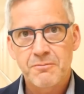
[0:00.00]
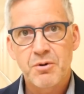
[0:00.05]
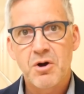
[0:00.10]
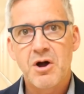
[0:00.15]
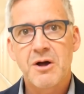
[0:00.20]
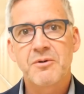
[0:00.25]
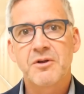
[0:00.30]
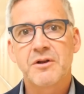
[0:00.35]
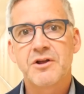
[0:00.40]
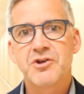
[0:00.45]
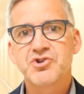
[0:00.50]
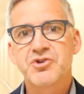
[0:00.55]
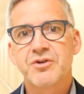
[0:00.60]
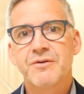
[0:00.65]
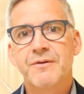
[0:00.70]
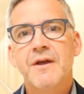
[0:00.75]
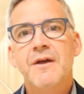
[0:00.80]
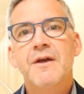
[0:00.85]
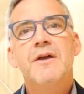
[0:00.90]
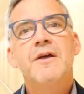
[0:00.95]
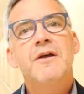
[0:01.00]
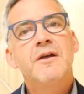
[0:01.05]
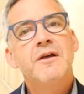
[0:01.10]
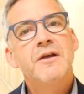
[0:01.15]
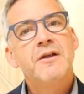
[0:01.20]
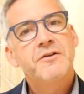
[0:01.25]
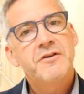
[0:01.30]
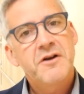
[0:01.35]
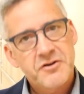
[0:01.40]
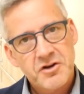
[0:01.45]
population.
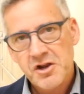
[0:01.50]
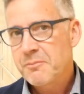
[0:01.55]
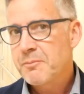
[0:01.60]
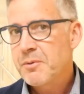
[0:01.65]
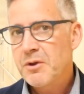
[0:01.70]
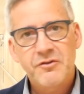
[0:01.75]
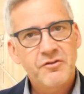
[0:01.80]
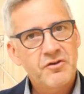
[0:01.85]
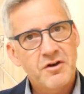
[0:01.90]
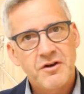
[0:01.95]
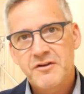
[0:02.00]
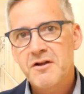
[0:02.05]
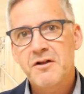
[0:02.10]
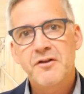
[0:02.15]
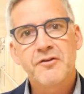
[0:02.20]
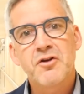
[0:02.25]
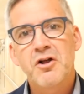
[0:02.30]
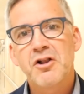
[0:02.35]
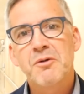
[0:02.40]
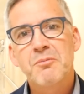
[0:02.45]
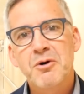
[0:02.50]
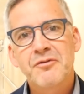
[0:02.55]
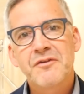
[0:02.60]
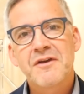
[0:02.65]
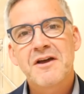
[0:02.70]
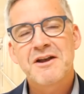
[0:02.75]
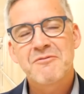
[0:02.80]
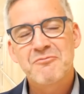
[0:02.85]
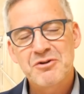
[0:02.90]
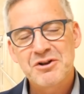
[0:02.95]
Dr. Kapila is going to tell us all about
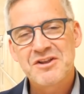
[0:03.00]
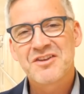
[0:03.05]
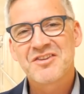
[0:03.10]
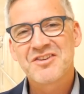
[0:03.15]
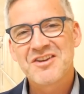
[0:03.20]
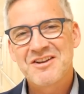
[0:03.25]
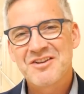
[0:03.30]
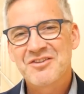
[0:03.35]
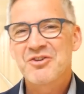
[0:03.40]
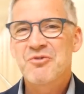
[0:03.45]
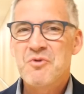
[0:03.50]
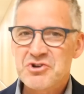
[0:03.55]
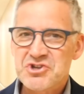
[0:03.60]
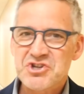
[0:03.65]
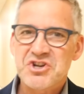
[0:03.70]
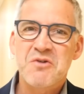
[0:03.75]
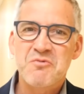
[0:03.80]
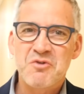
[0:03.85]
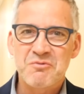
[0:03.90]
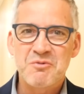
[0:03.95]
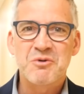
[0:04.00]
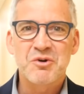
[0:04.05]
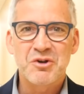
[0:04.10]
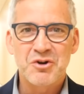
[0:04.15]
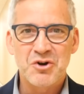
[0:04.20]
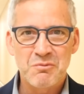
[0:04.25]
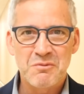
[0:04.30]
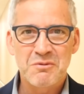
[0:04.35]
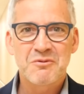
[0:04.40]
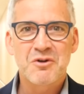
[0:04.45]
that. I'm really excited, so why don't you come with me? We're
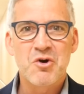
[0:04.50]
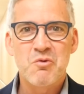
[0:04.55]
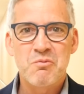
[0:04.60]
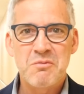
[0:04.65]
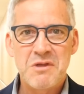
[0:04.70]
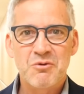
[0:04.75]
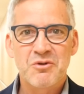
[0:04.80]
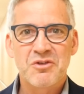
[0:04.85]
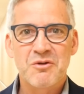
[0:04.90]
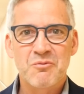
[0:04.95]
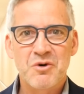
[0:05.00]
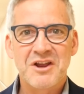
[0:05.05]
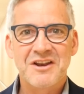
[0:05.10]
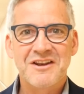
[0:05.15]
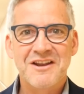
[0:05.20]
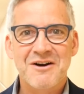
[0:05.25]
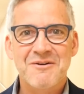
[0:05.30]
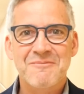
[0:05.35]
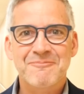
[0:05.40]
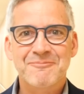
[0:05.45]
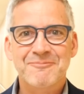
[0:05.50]
going to go meet with him right now.